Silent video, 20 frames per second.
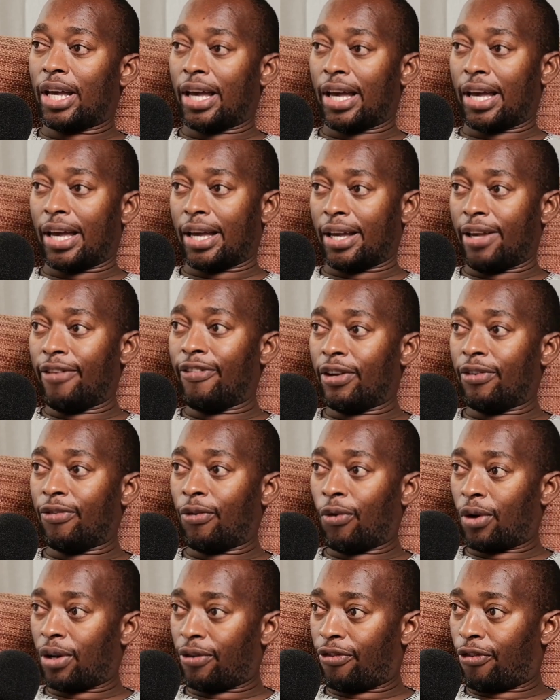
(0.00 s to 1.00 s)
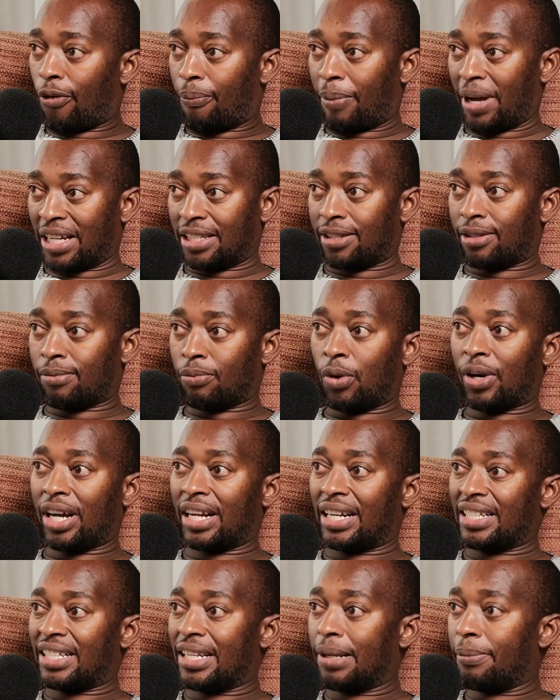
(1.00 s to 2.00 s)
even for passive smoker,
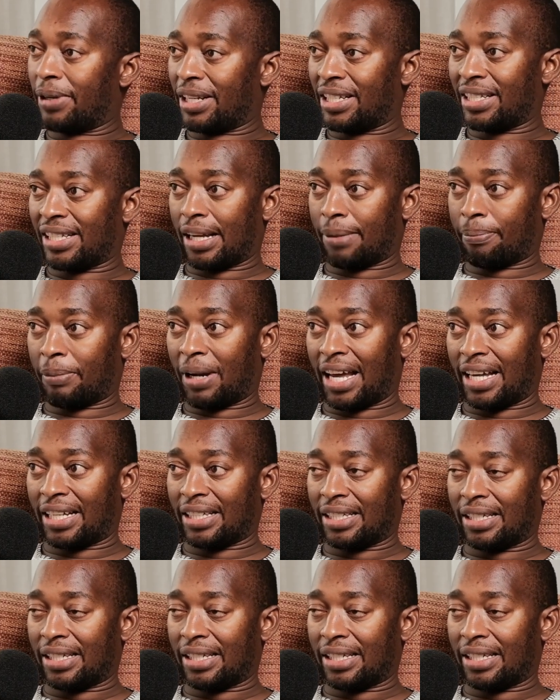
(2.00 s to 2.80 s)
the same risk applies.